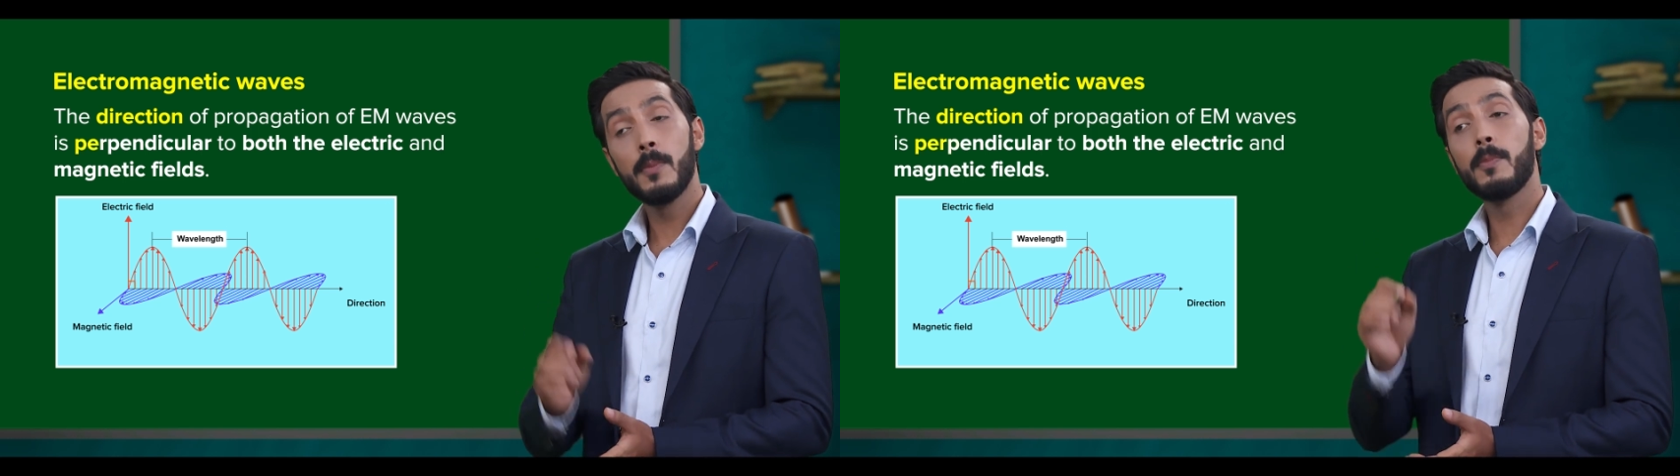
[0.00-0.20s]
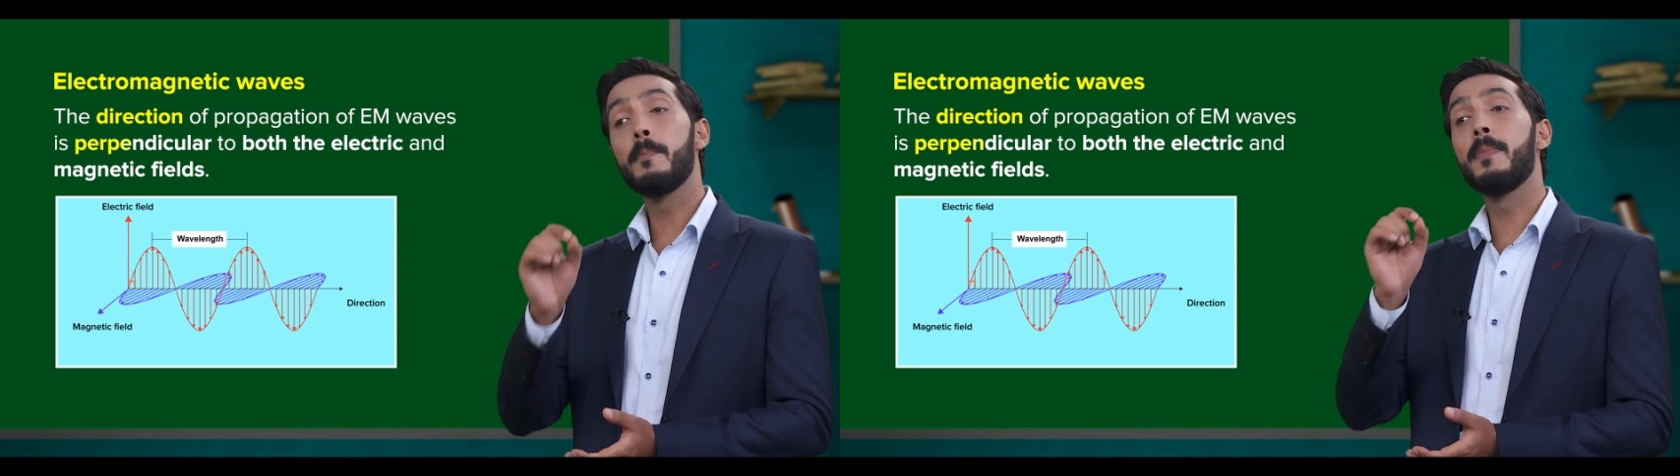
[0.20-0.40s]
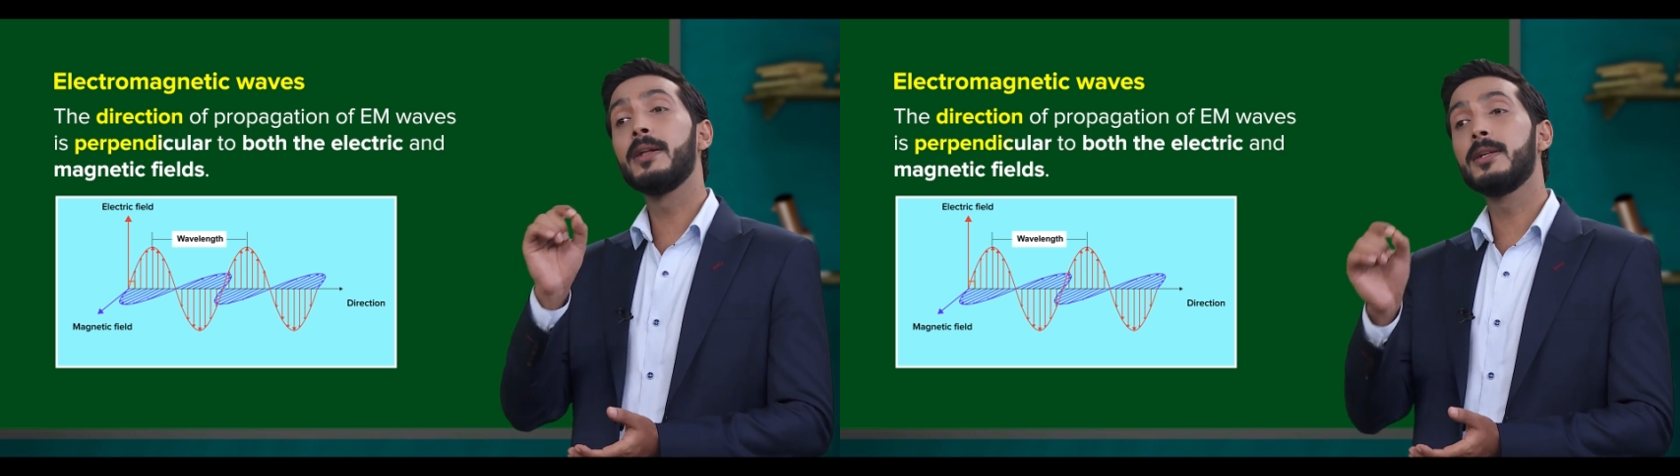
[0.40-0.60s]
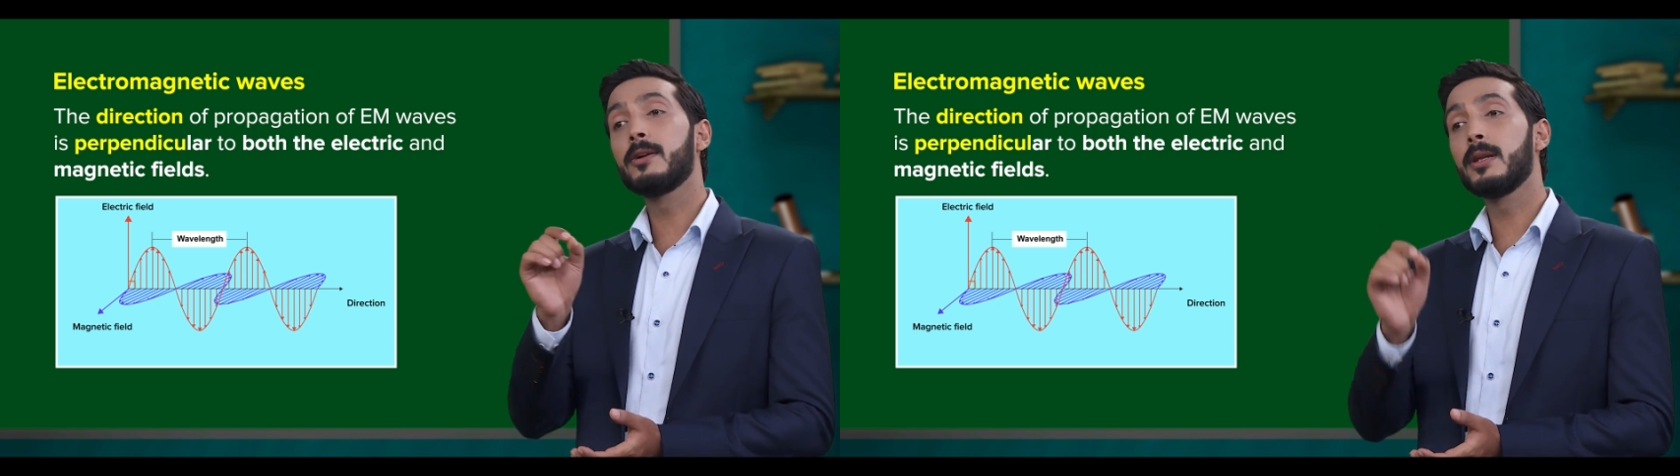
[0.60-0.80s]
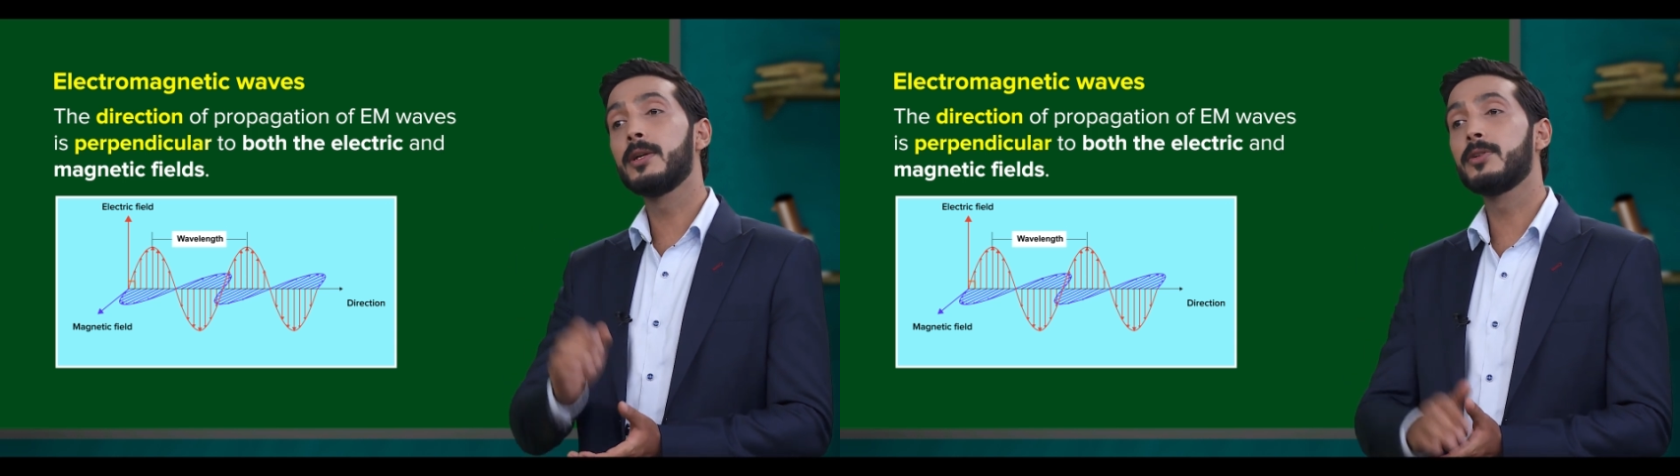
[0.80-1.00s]

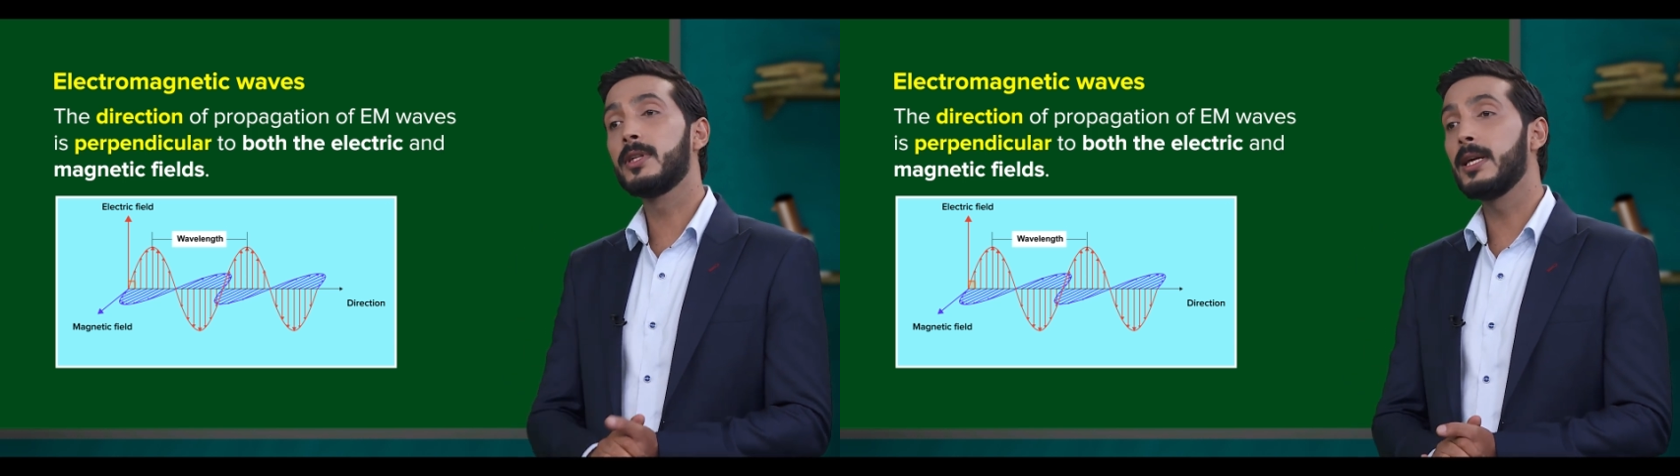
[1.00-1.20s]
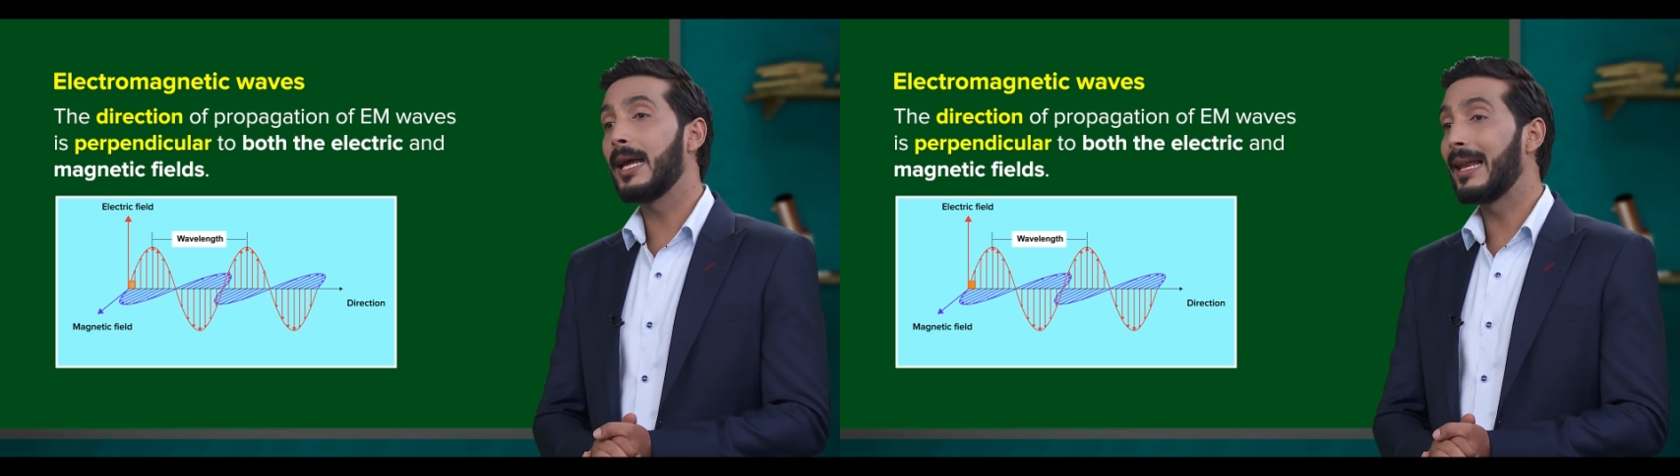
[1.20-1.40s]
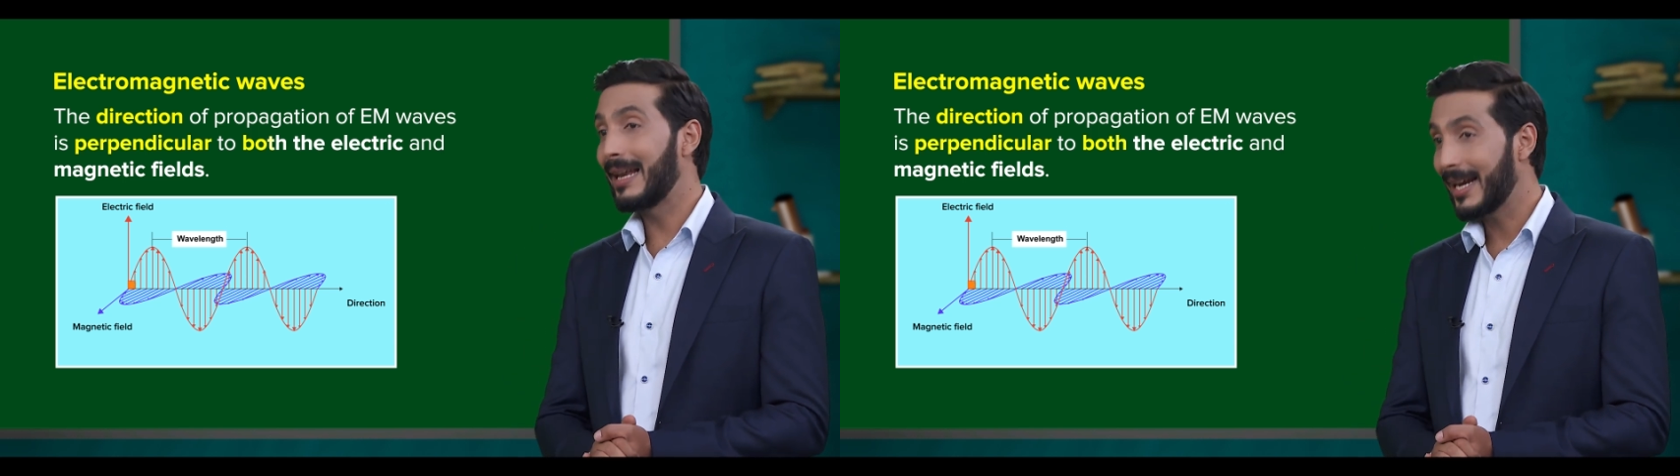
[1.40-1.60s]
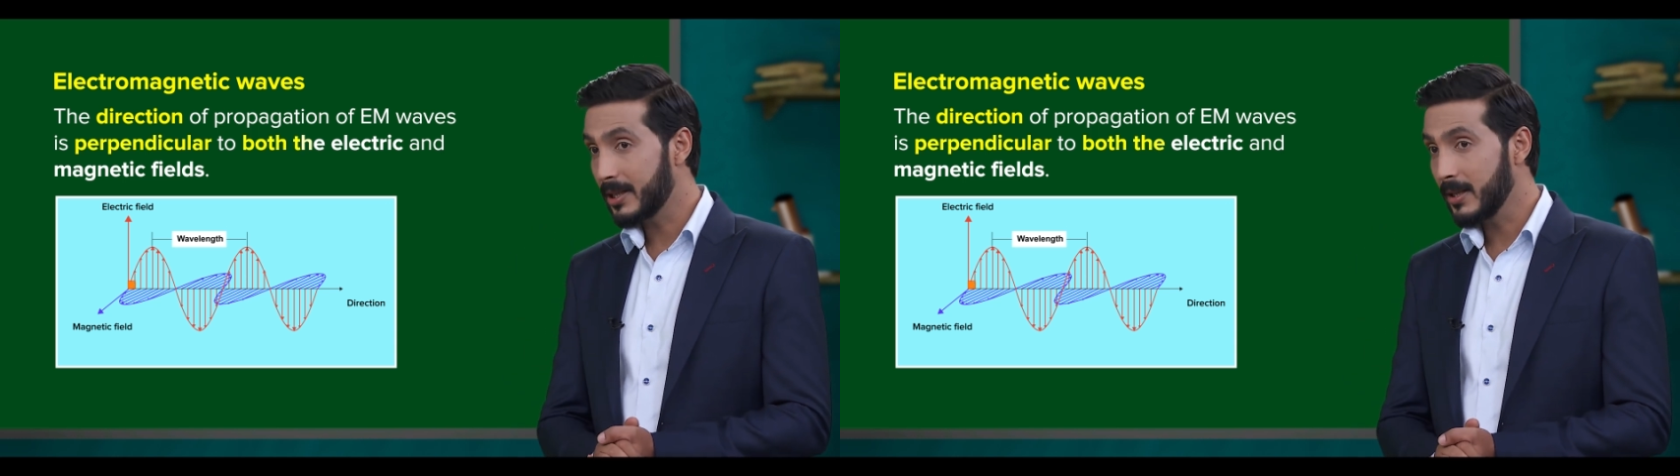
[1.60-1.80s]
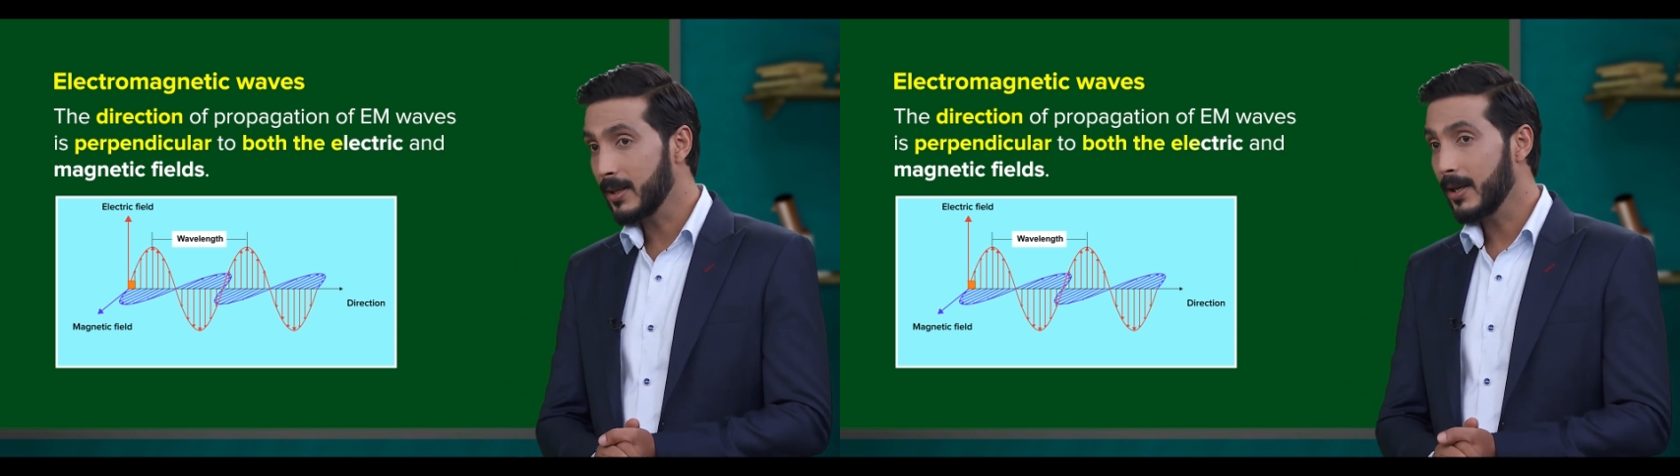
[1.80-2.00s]
perpendicular to the
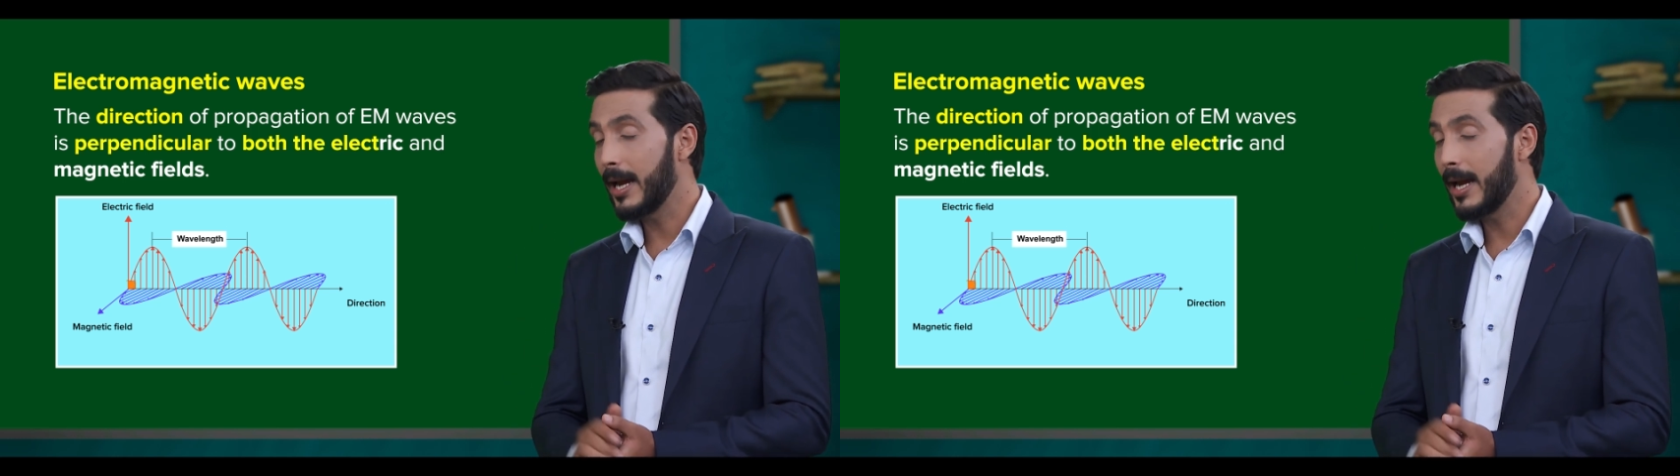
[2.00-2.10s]
electric